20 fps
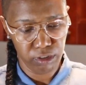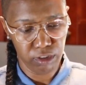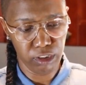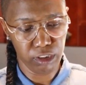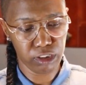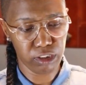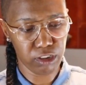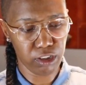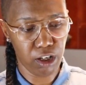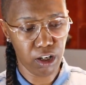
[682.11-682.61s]

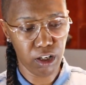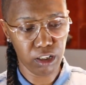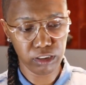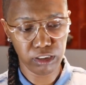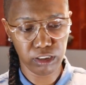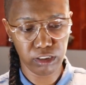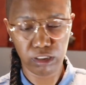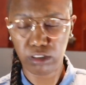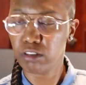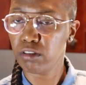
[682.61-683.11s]
the
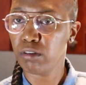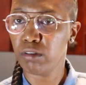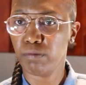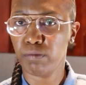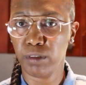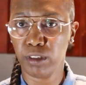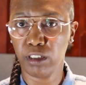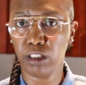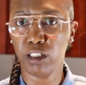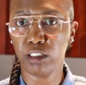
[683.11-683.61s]
sauce,
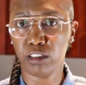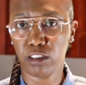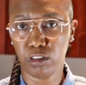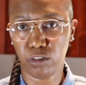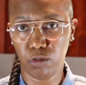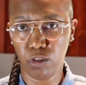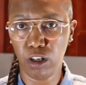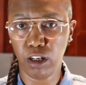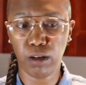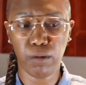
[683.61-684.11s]
because
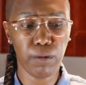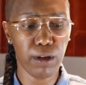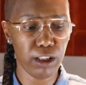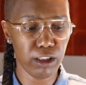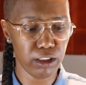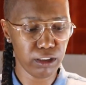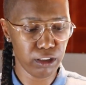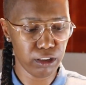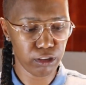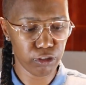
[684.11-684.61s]
it's
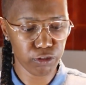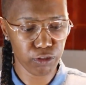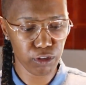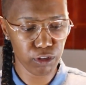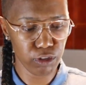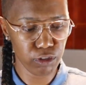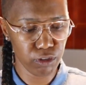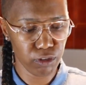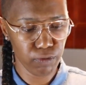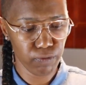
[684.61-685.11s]
watermelon is
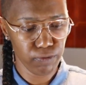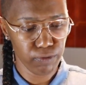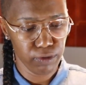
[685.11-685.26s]
fruit,